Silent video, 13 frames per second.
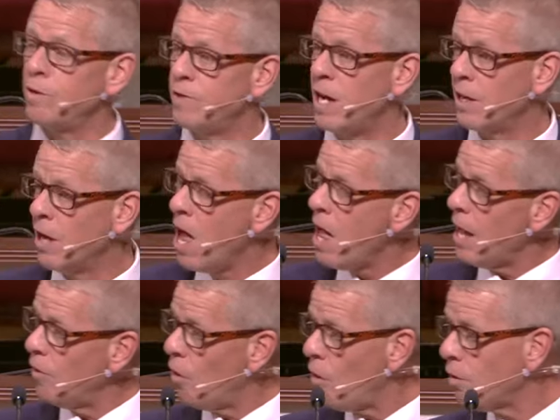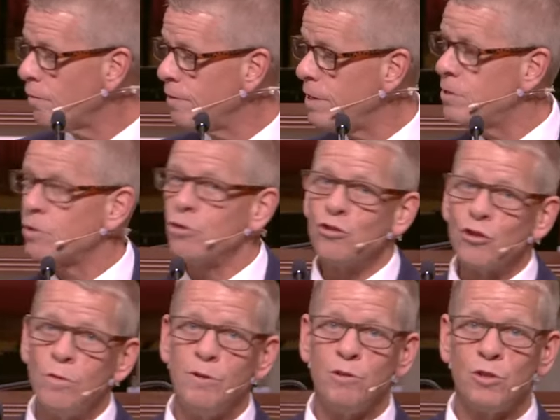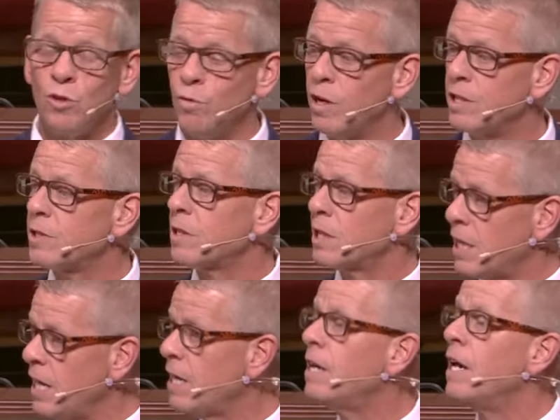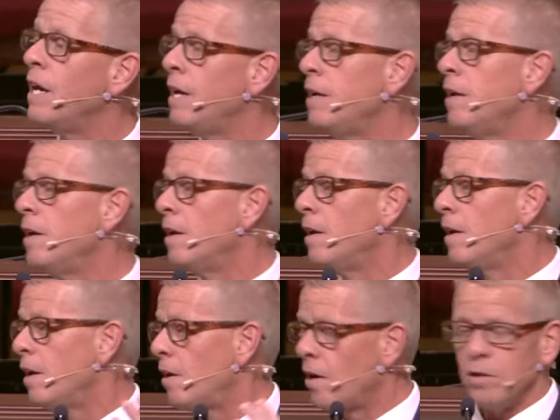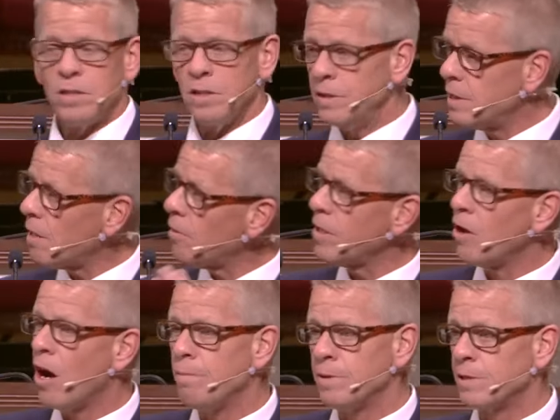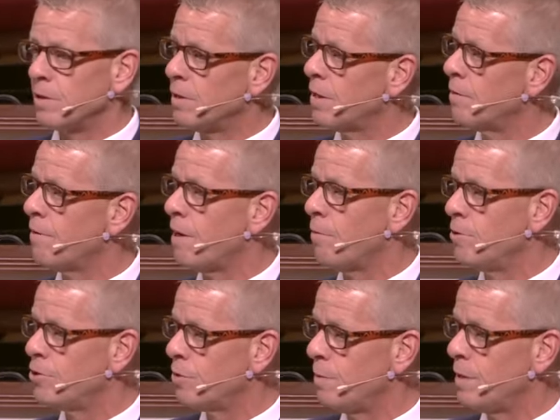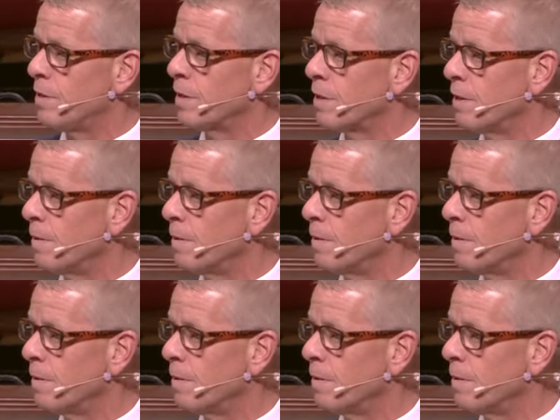we've done. And all of these contribute to us thinking uh, entirely oppositely of how we should be thinking